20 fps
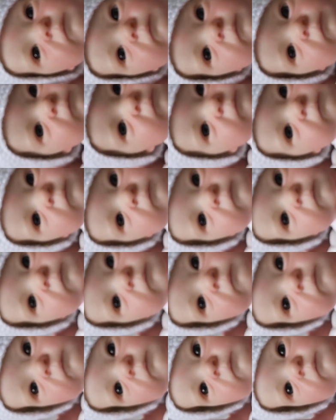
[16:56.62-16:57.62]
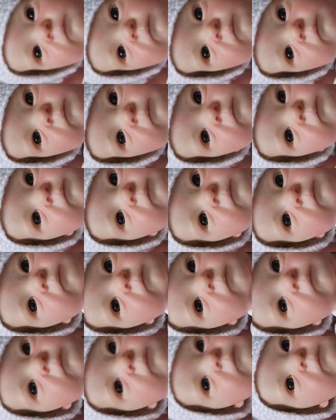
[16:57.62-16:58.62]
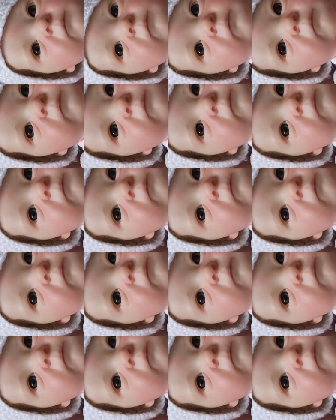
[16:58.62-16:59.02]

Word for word: guys. Amberlee and I, we love